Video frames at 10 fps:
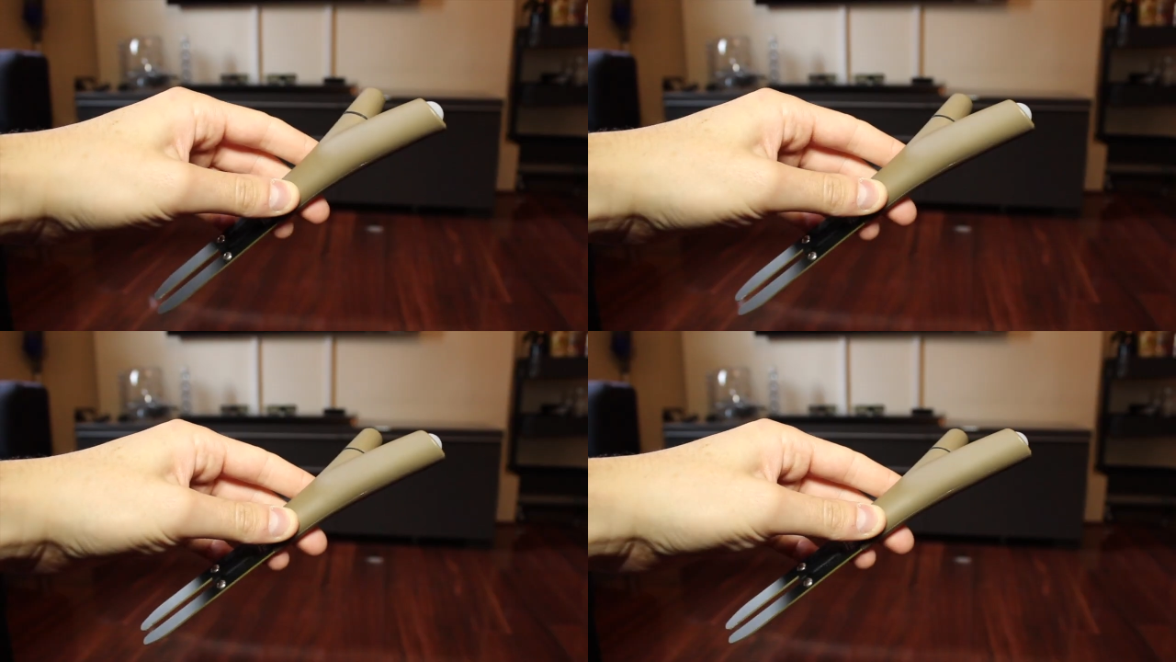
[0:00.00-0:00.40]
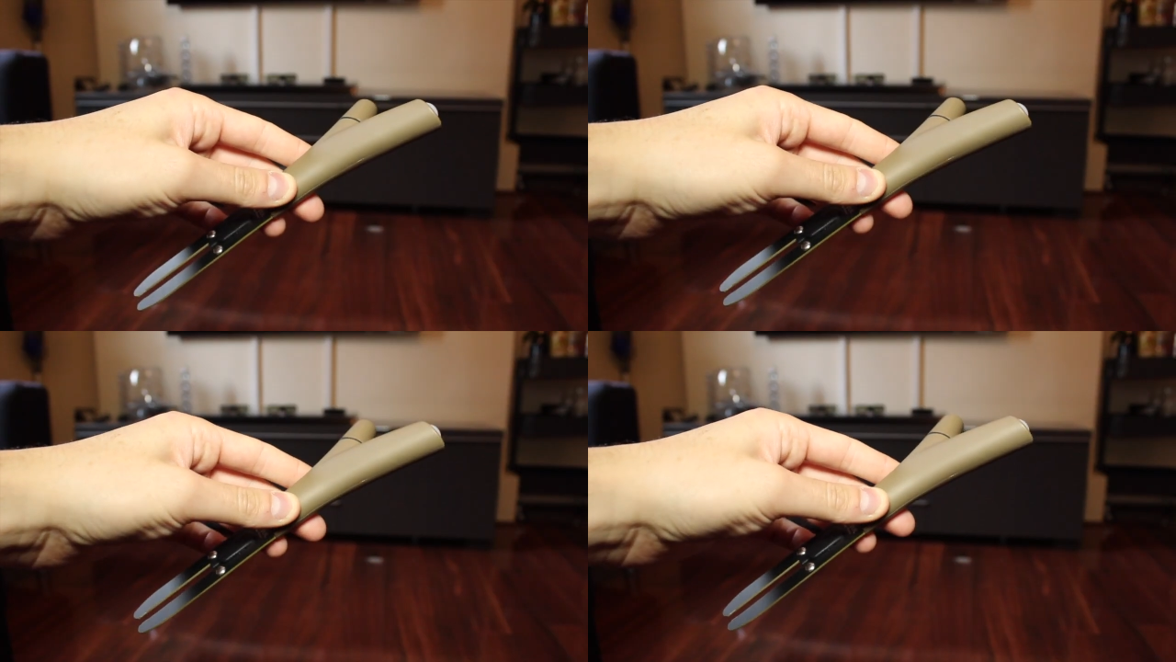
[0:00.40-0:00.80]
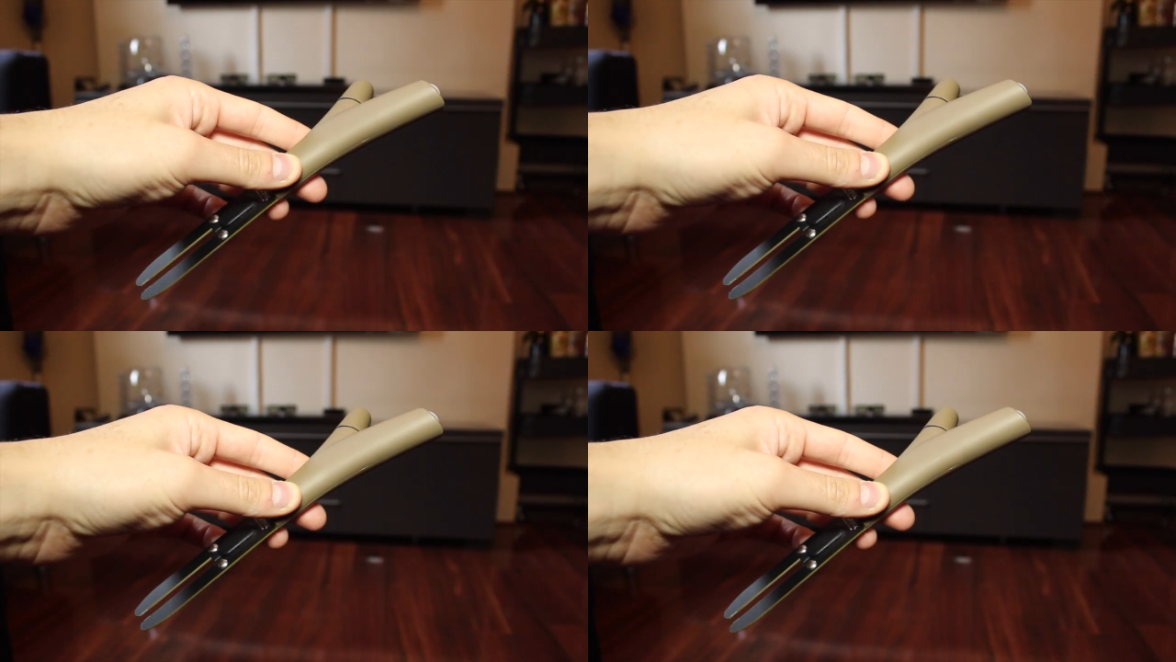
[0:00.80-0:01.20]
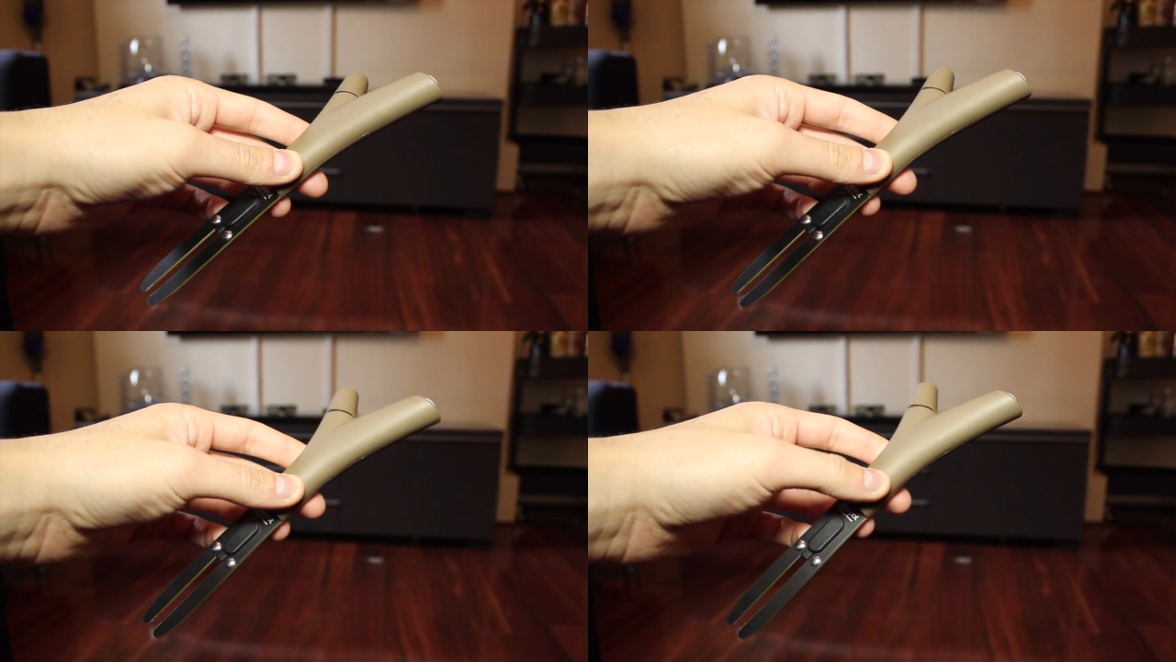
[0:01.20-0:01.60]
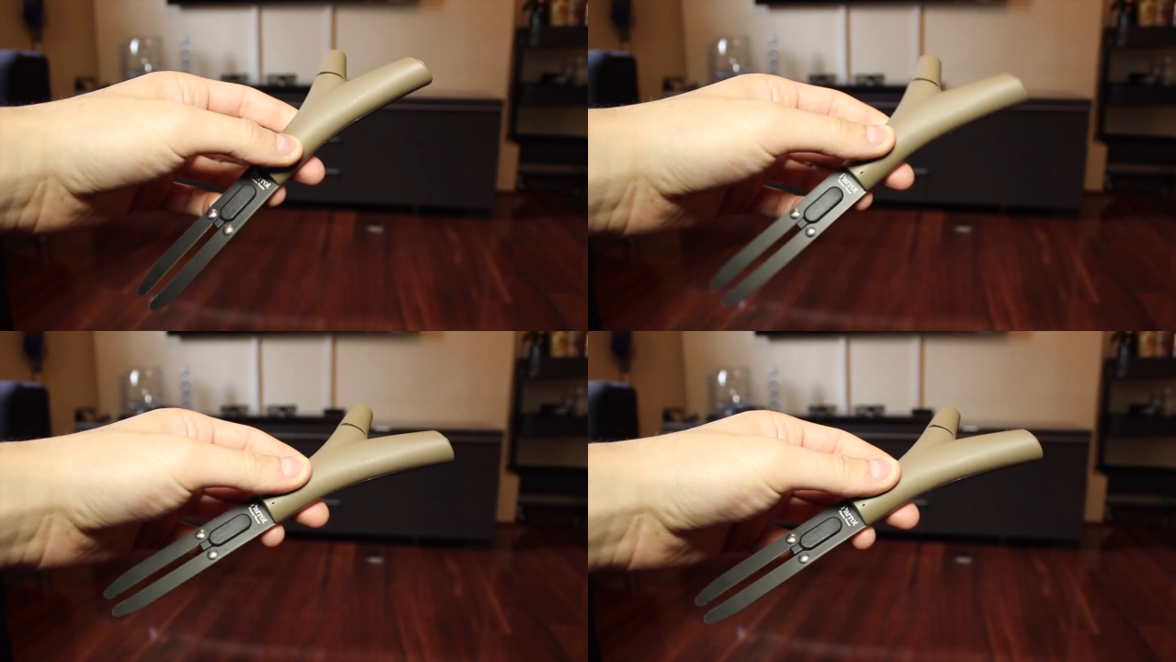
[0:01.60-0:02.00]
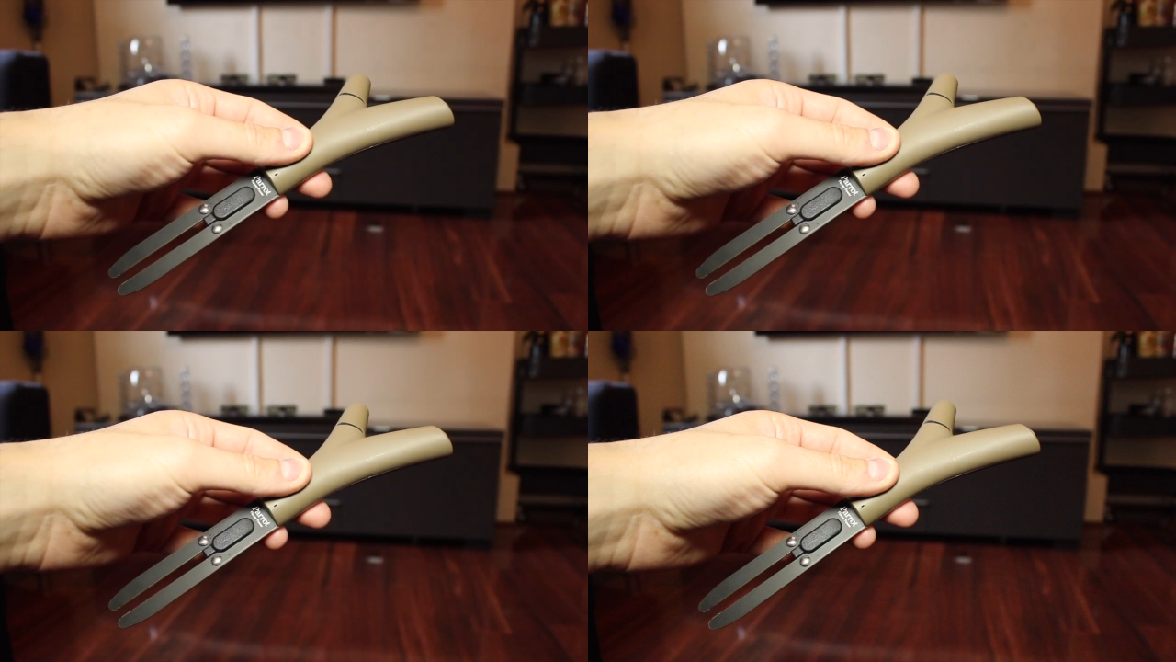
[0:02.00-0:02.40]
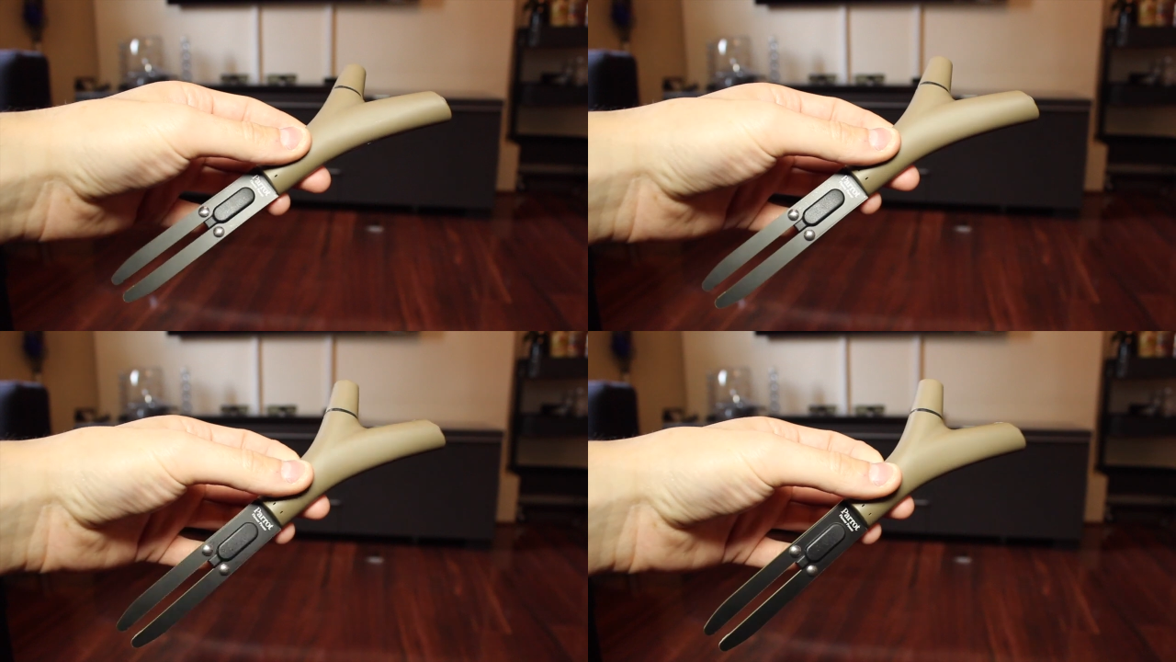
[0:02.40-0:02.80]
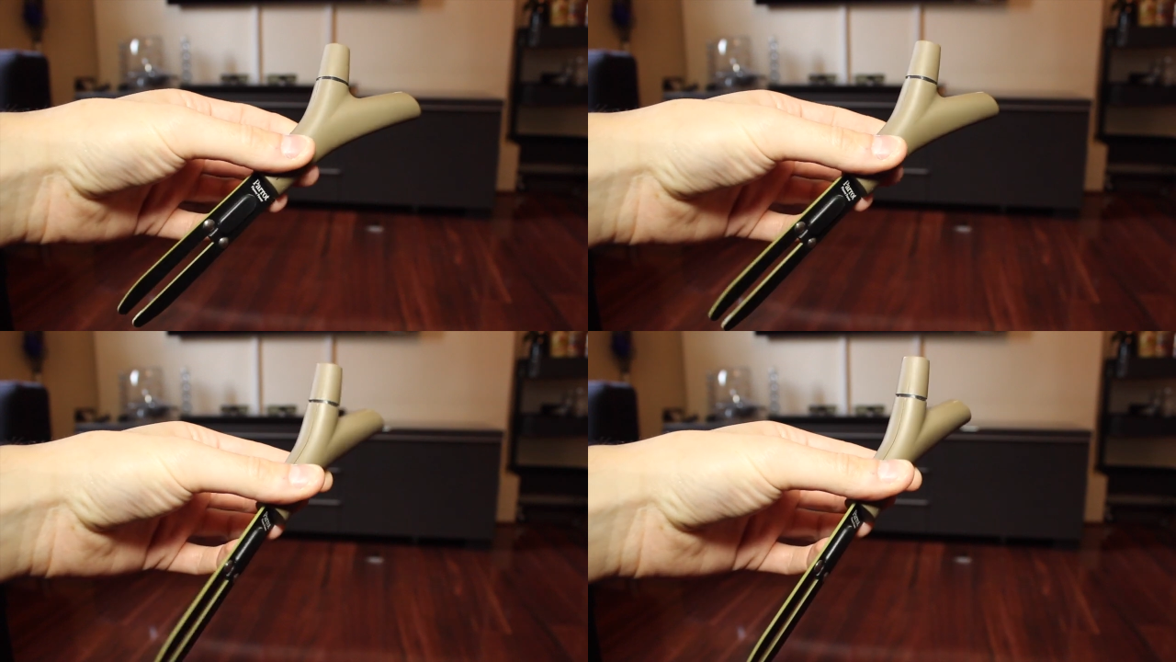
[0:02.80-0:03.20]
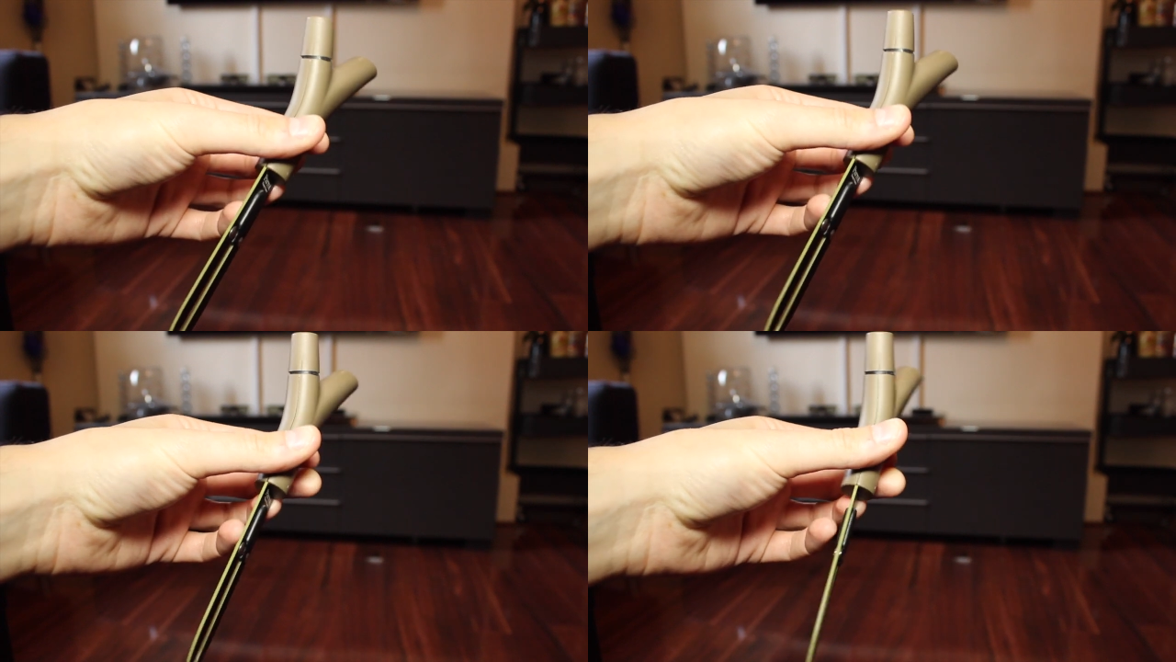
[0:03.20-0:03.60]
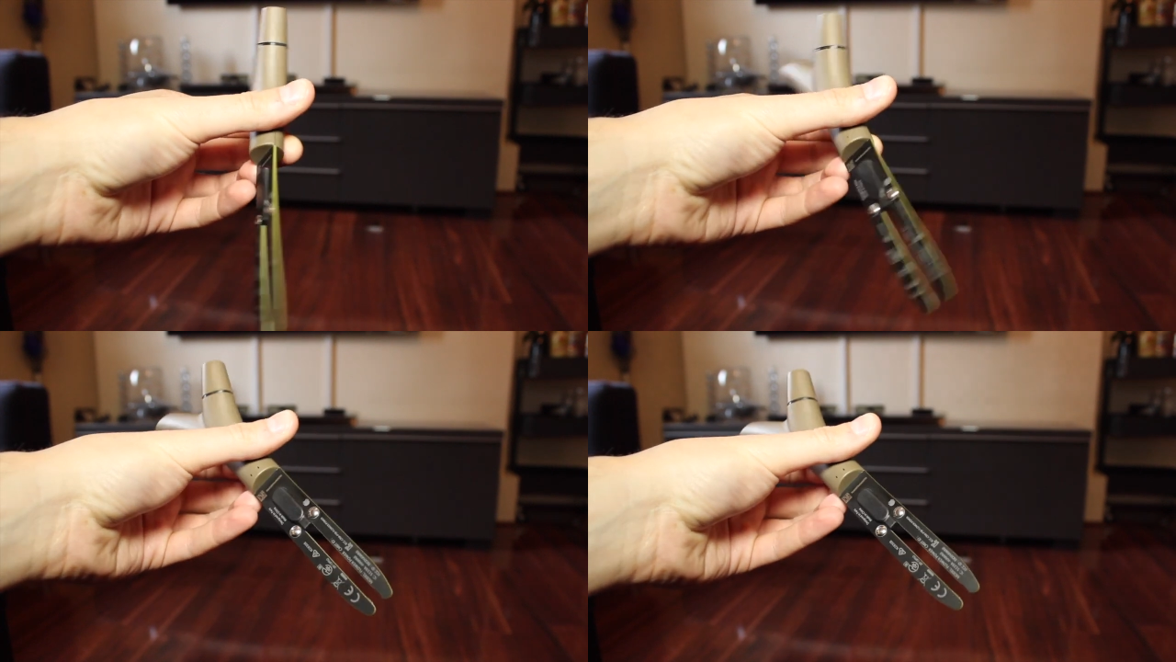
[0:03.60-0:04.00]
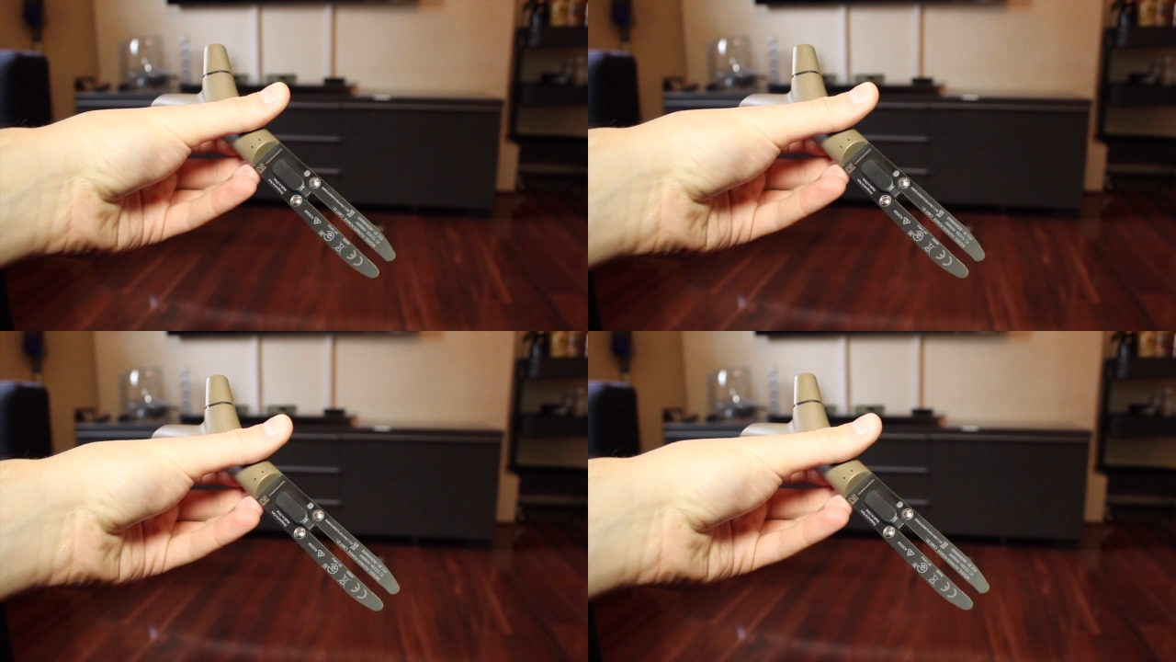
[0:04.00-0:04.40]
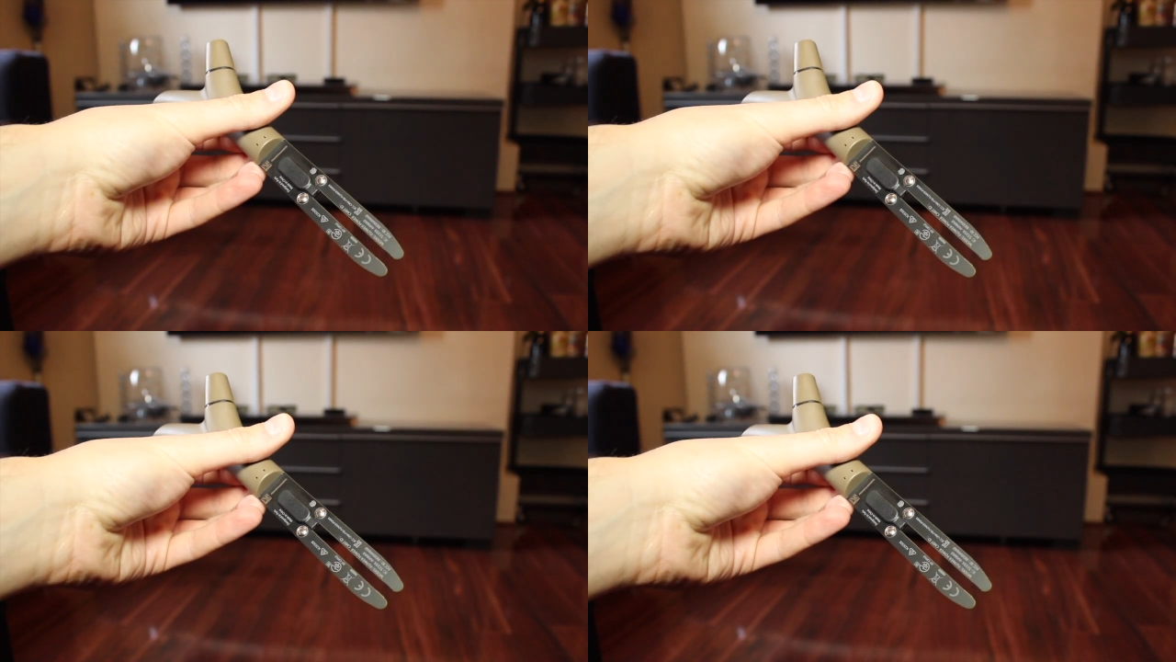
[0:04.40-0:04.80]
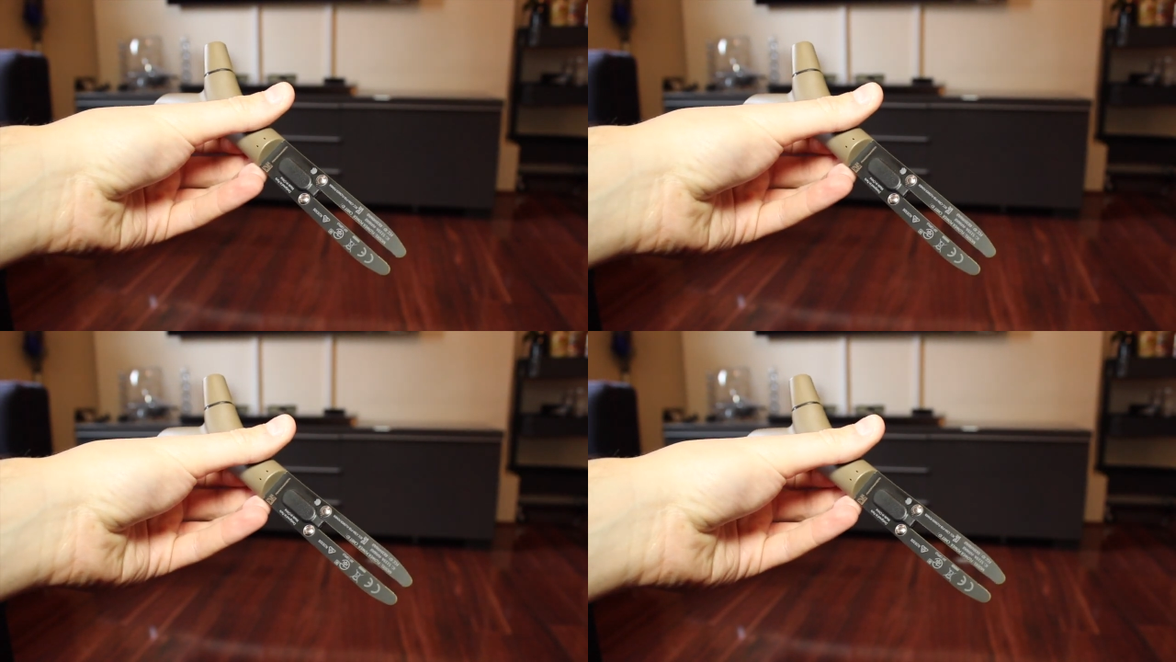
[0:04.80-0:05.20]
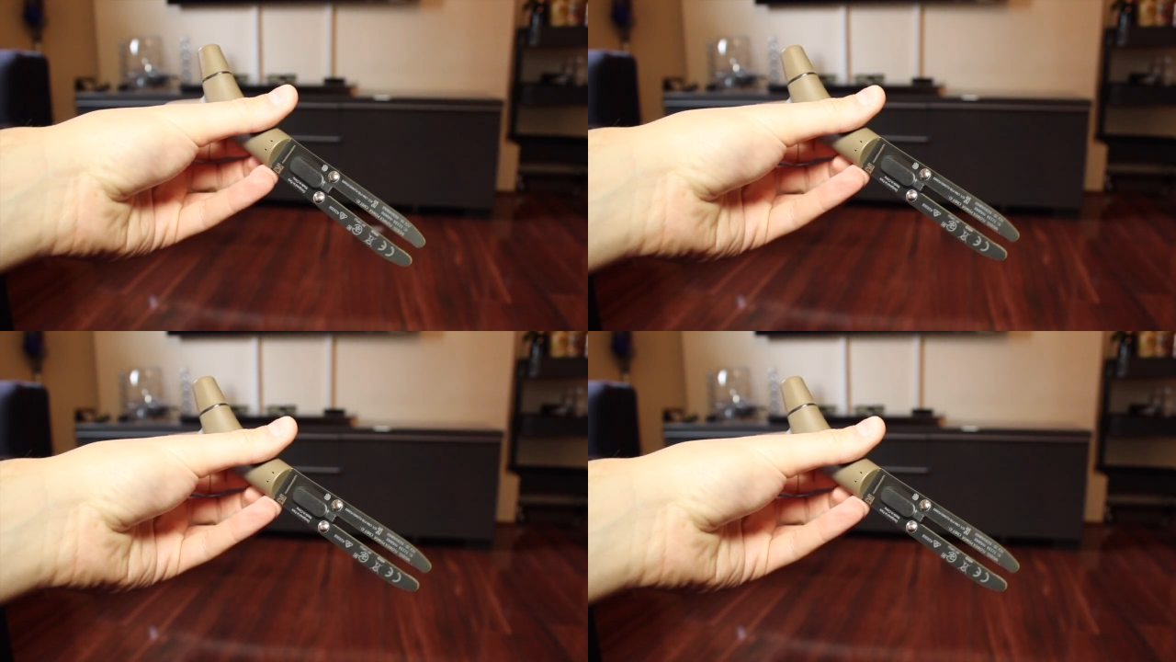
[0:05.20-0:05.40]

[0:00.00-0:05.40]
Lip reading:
Nobody's mouth can be seen.